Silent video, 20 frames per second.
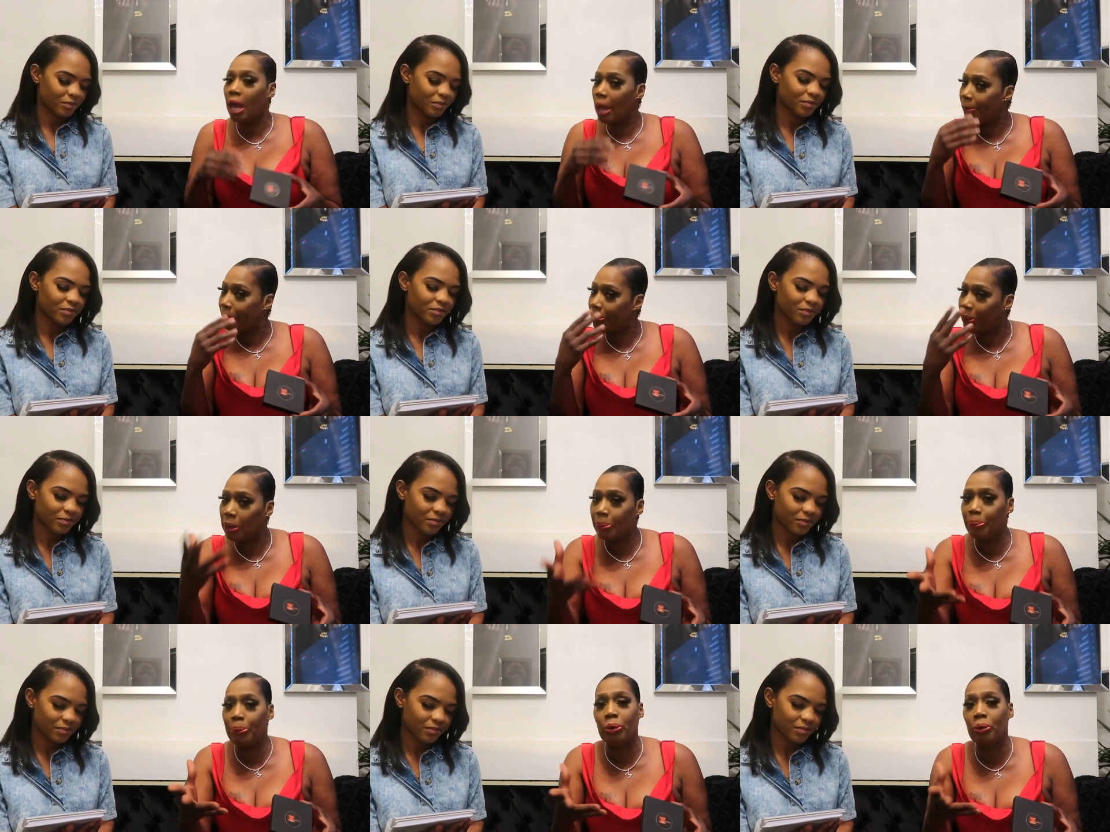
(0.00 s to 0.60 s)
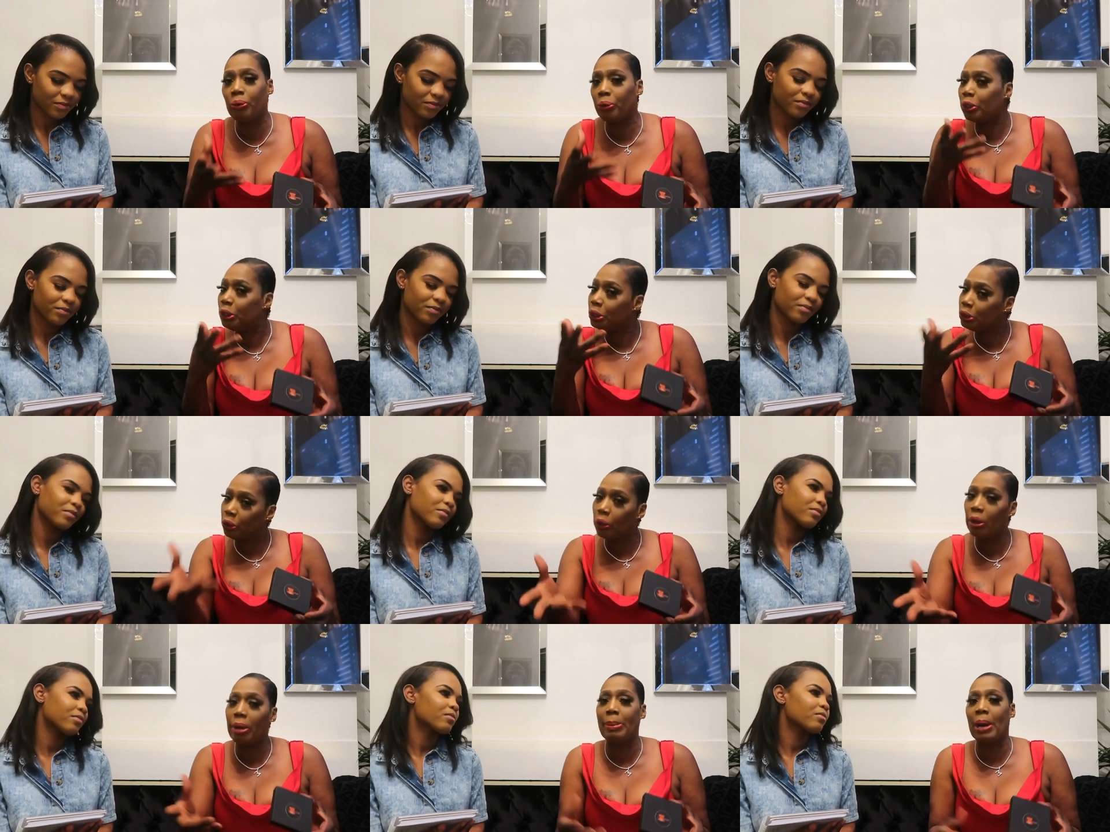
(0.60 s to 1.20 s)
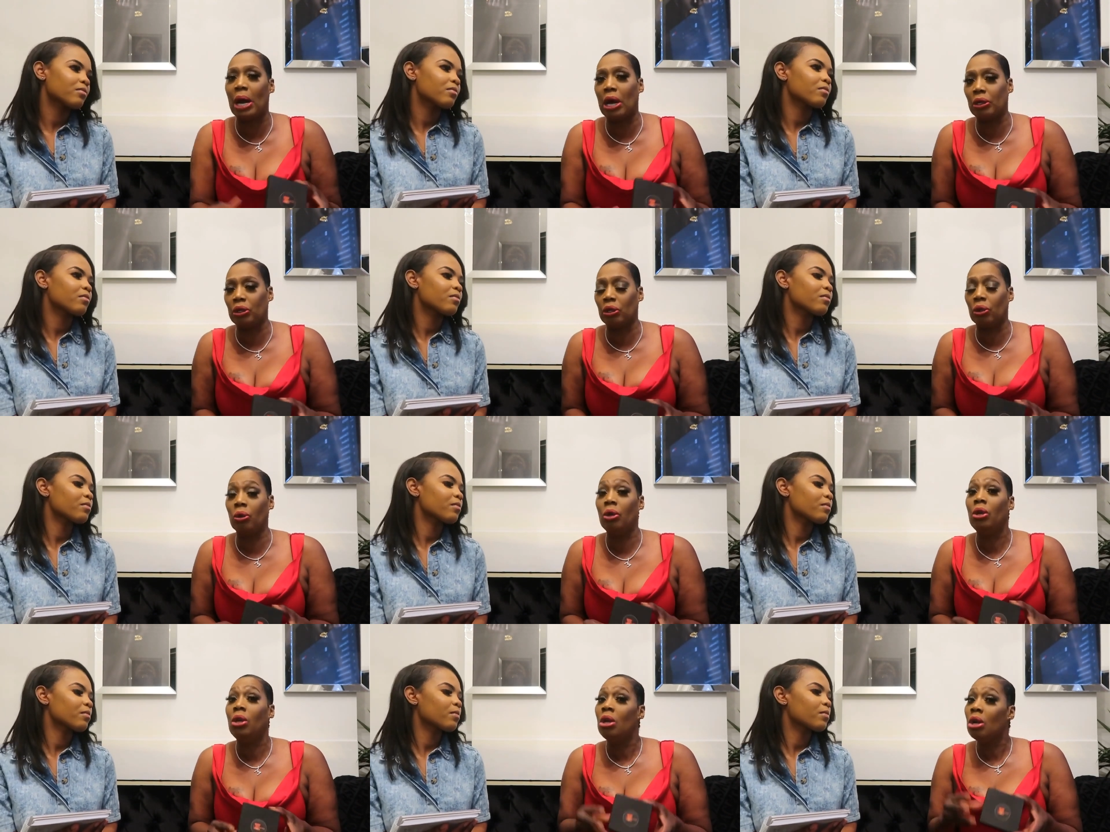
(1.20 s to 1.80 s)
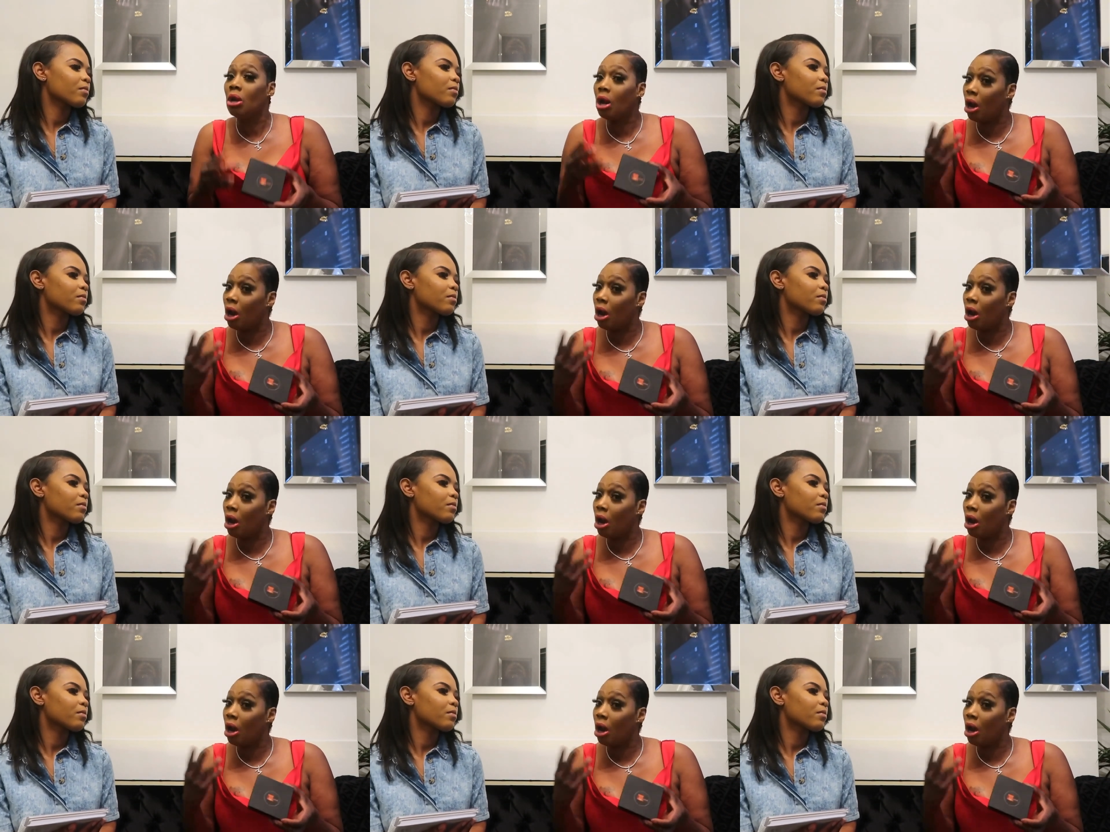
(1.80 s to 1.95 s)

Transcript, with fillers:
Speaker 1: and people will know about you